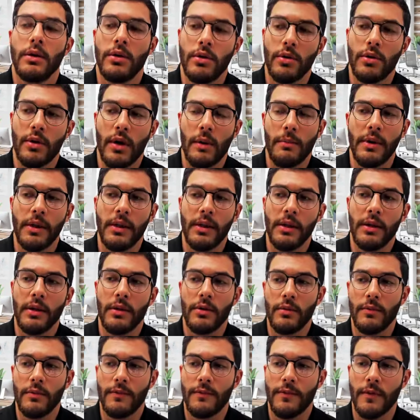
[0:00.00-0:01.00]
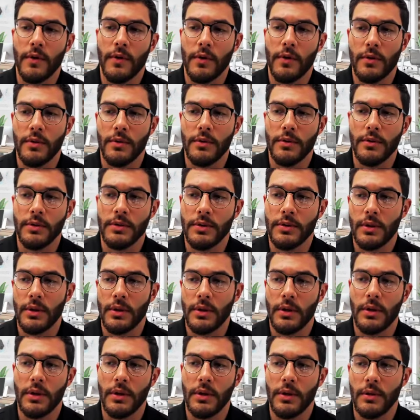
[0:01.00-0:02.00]
your ability to focus
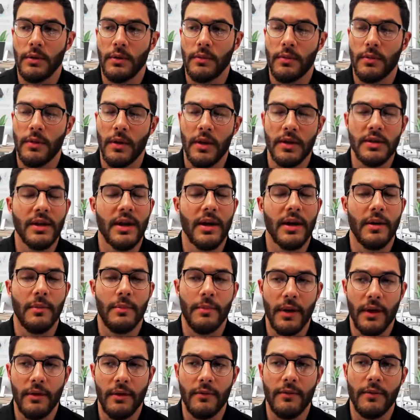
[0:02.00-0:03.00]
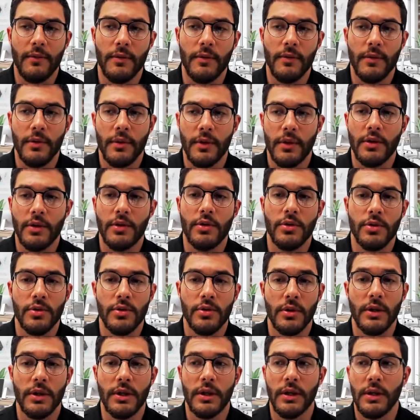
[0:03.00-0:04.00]
on things that are painful, it
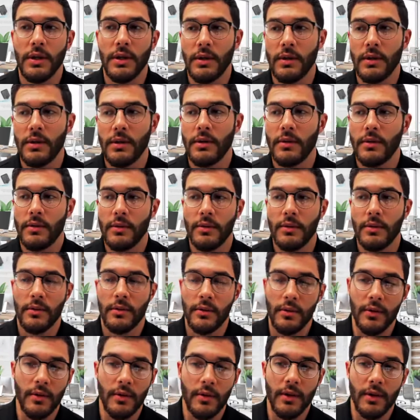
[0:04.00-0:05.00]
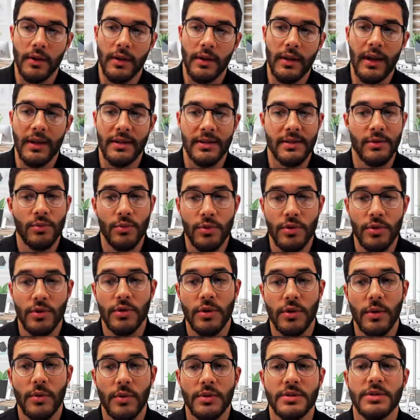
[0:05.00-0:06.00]
usually, that's
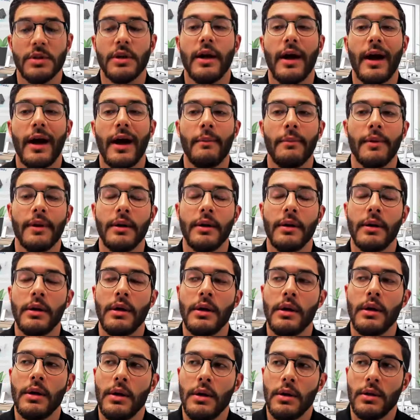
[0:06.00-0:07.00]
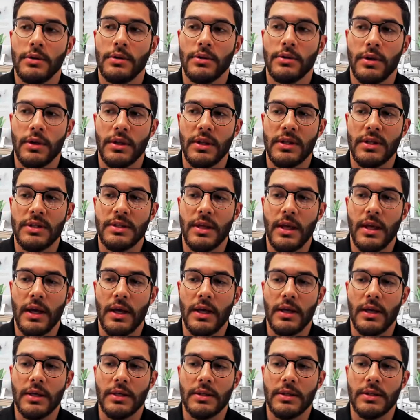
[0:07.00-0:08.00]
usually what's going to happen. So in this
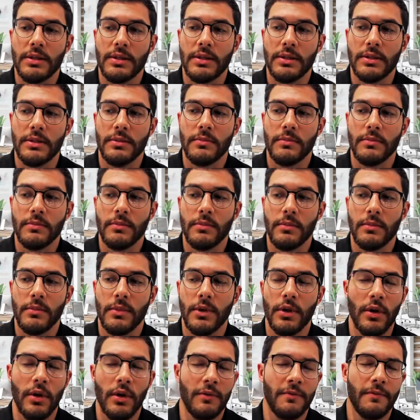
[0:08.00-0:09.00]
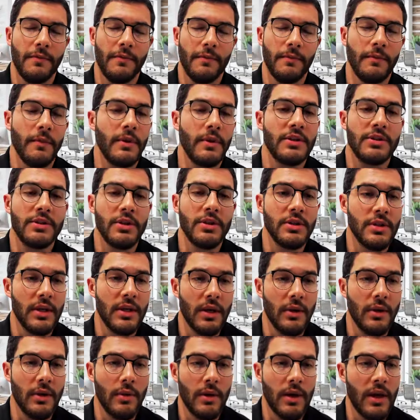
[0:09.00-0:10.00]
case, if it's just
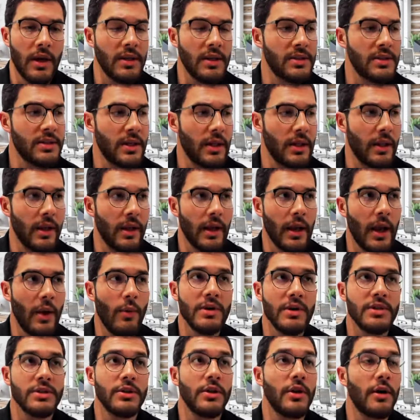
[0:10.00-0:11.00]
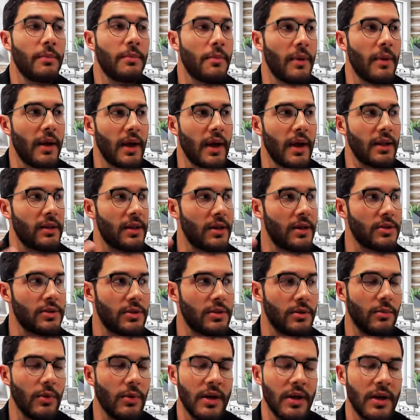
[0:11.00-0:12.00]
like Ken said, like I was not paying
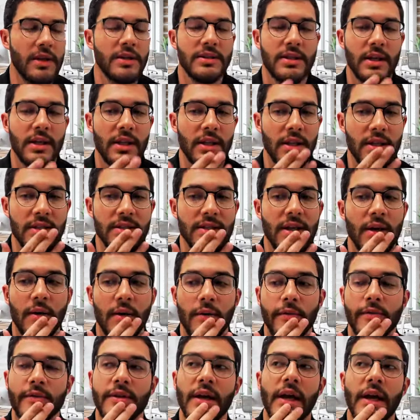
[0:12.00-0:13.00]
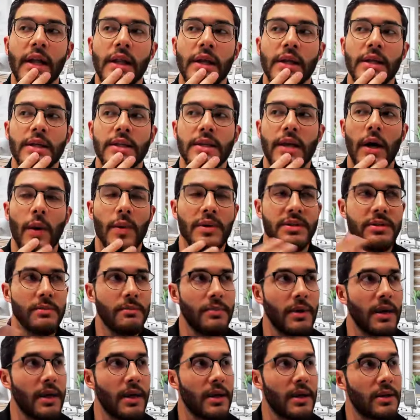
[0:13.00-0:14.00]
attention when he said the sound of silence. I
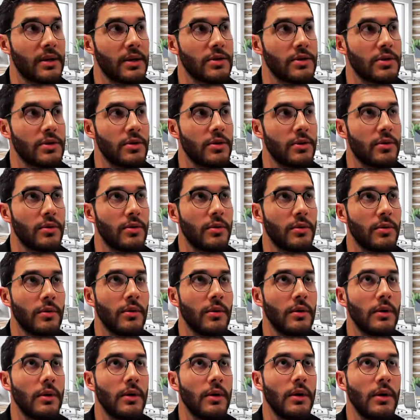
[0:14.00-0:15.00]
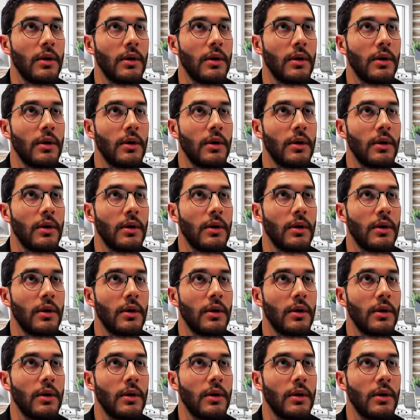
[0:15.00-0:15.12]
wasn't paying attention to